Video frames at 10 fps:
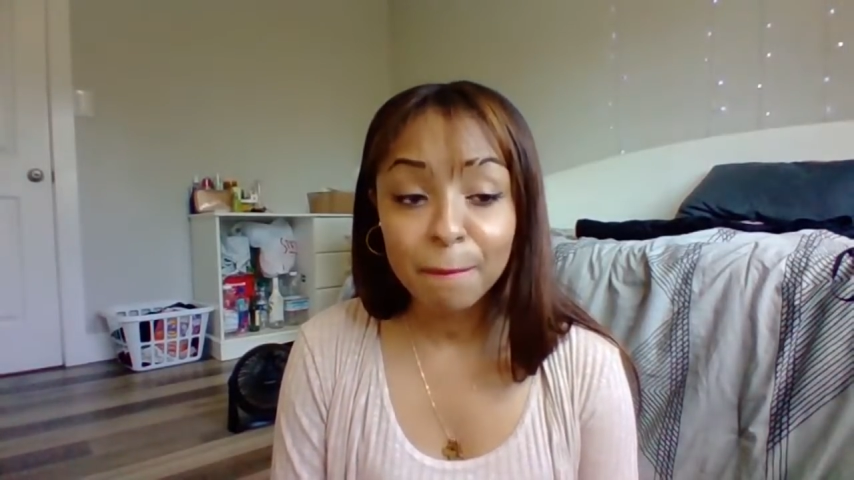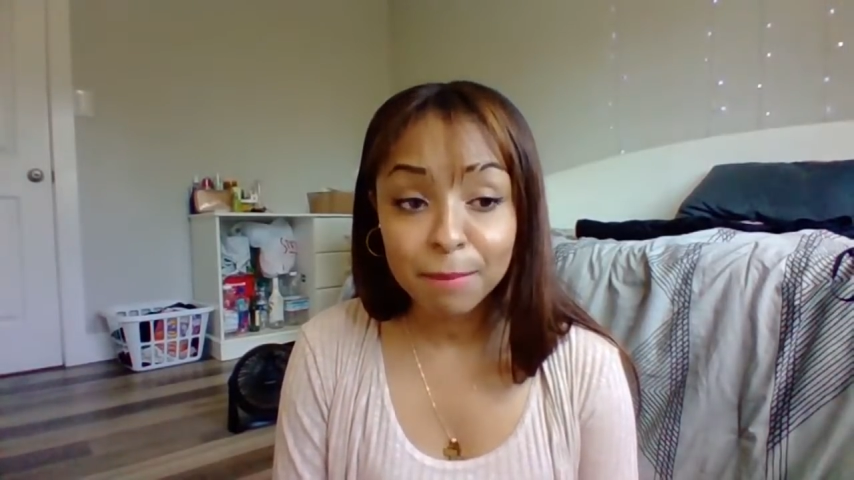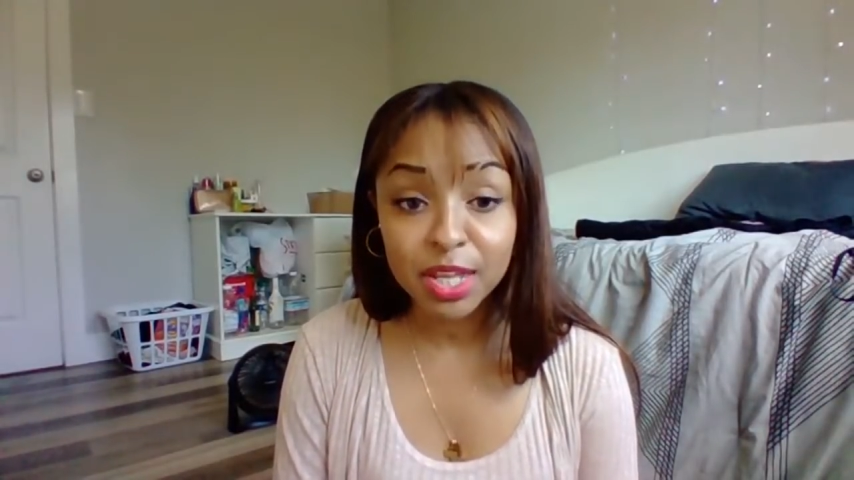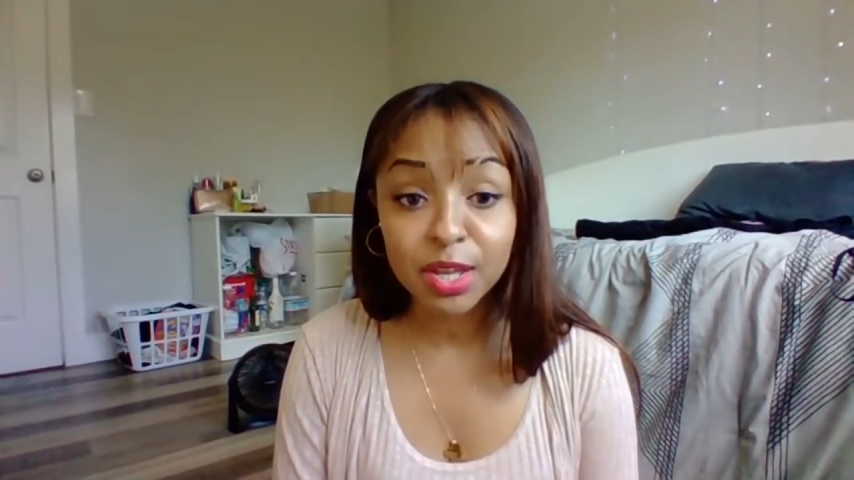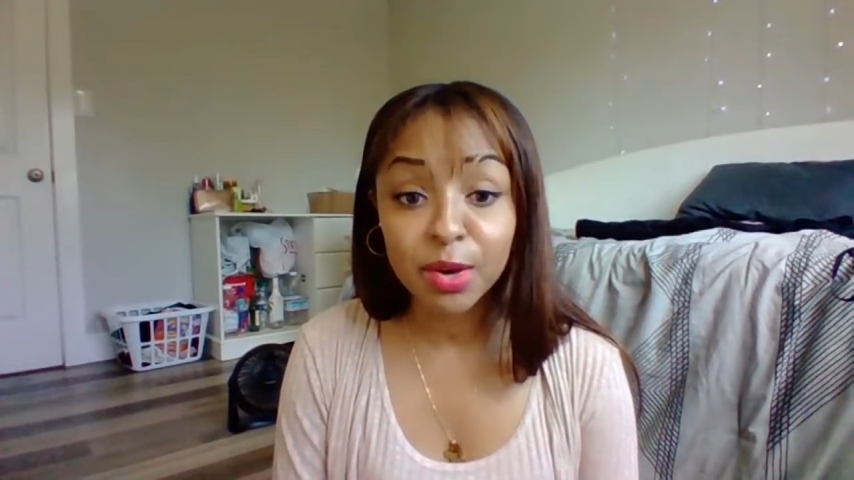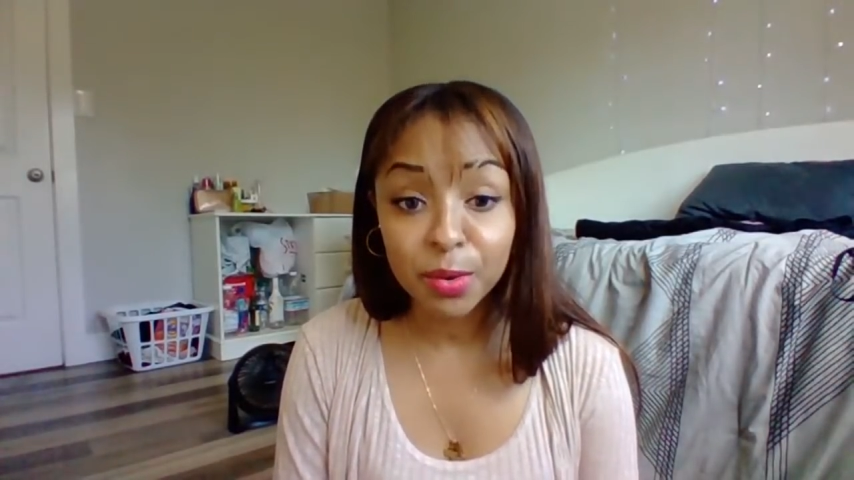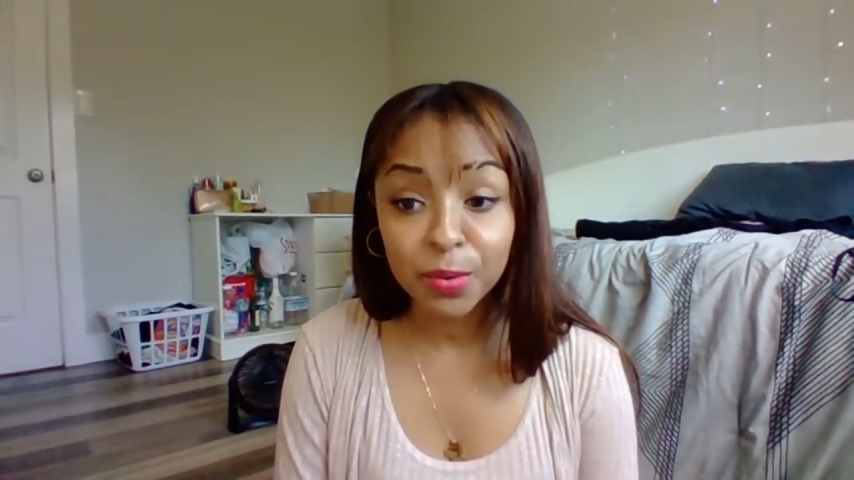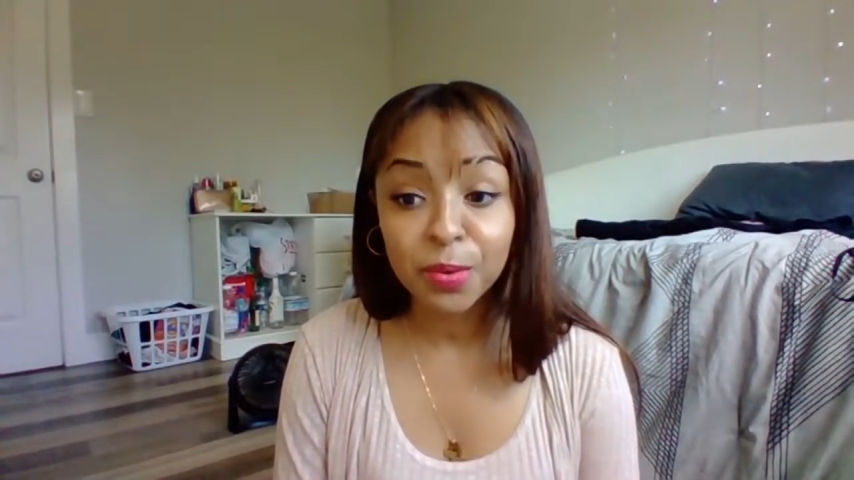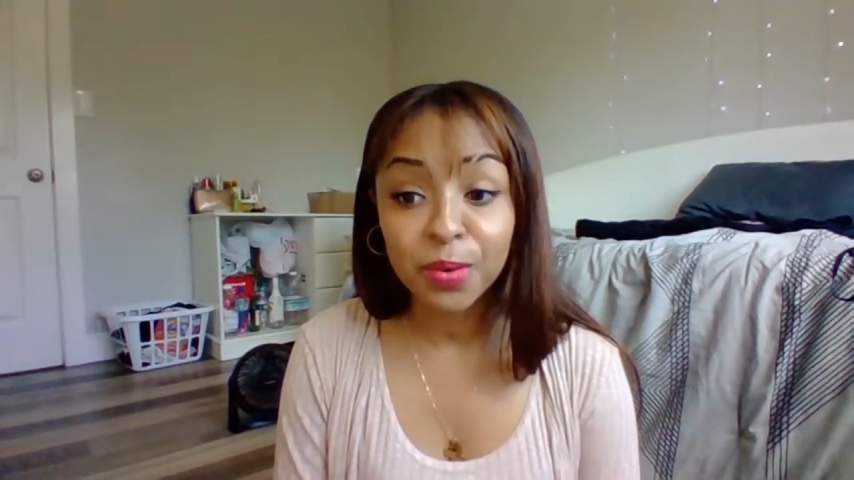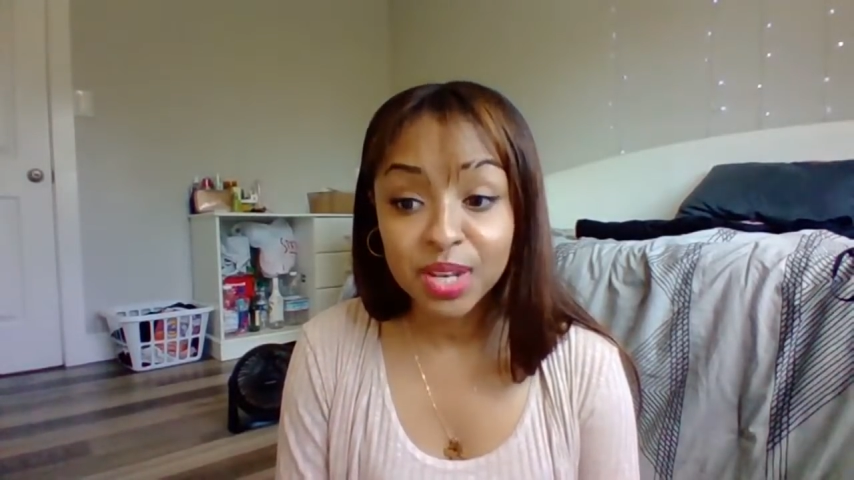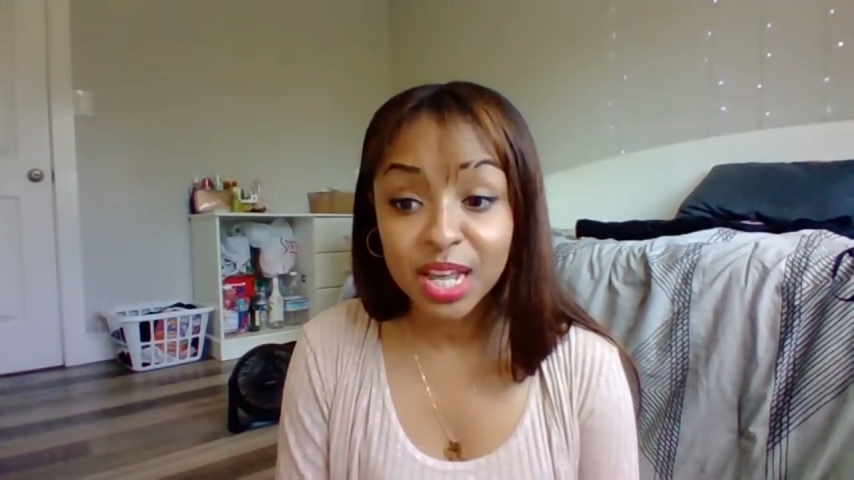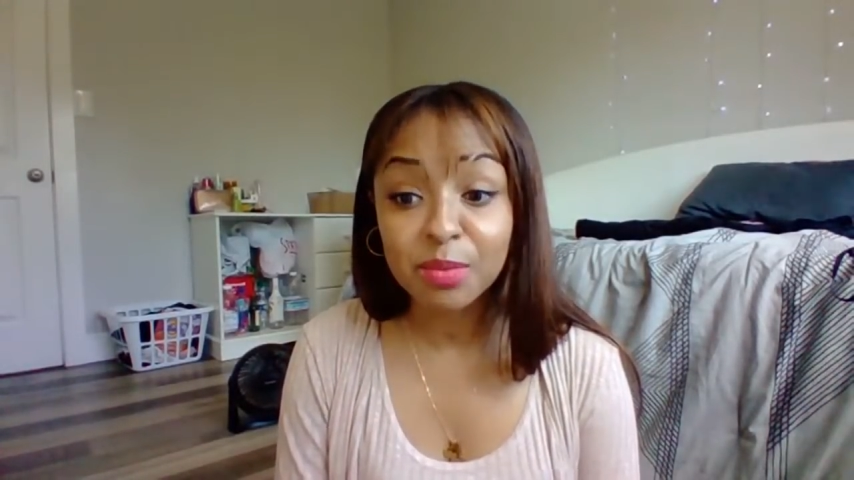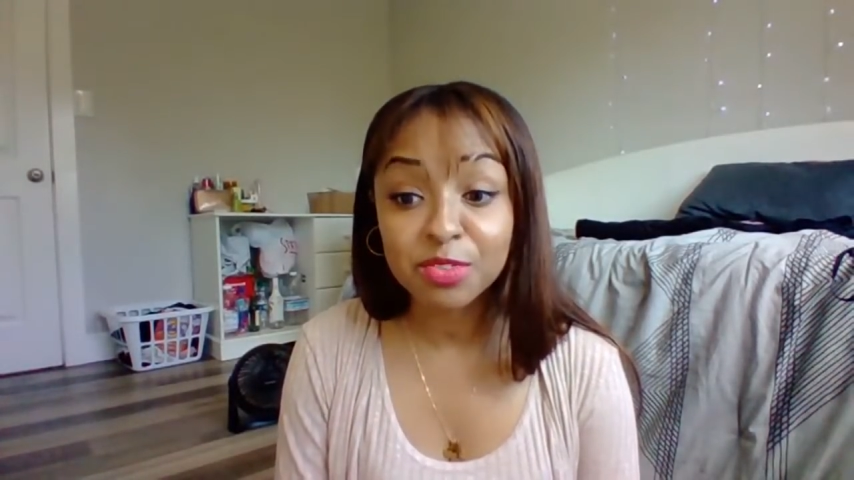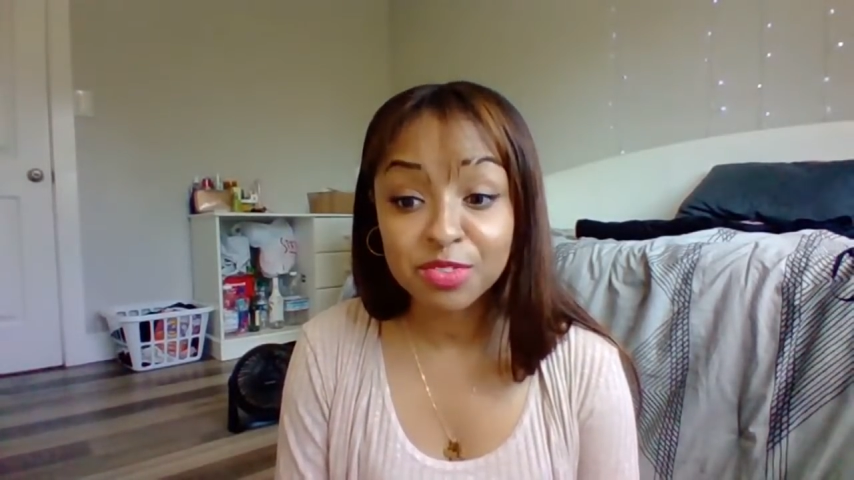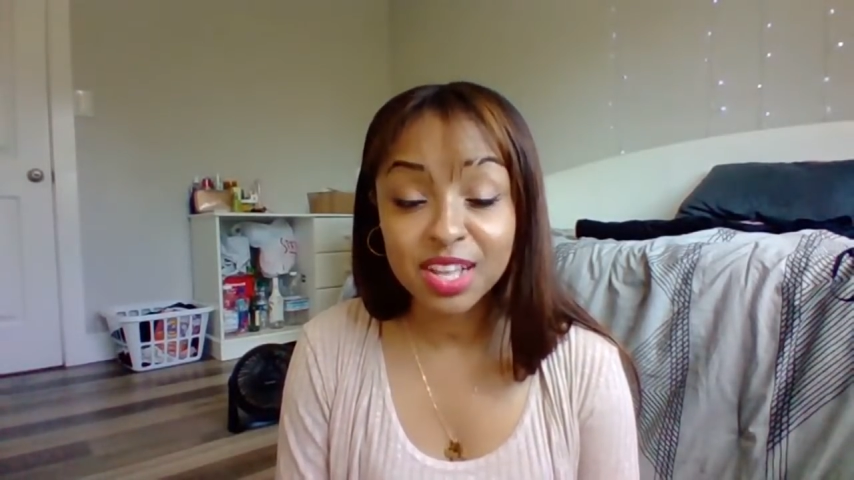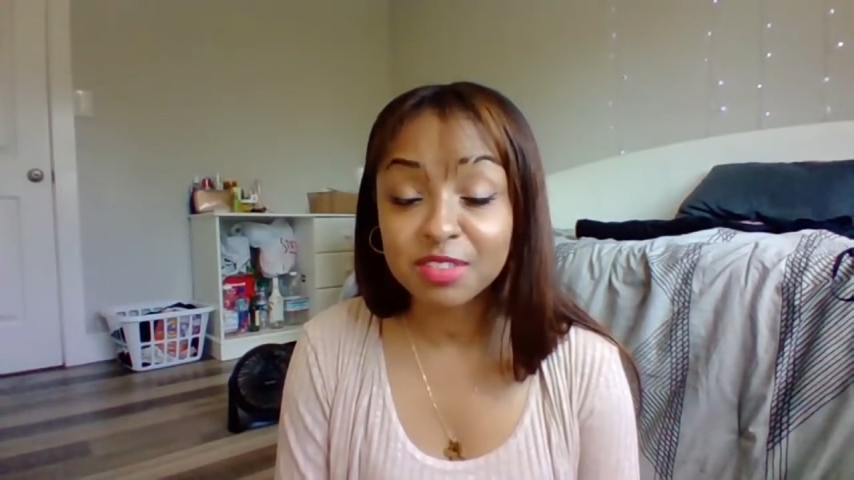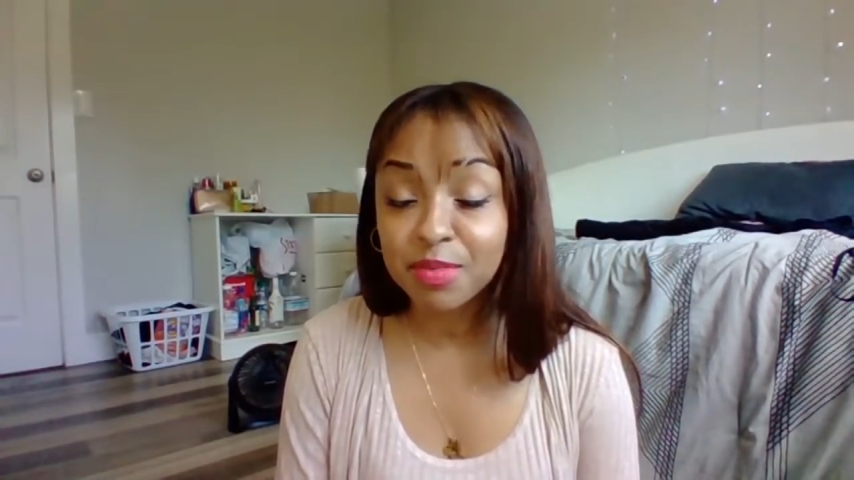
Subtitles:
but yo, that's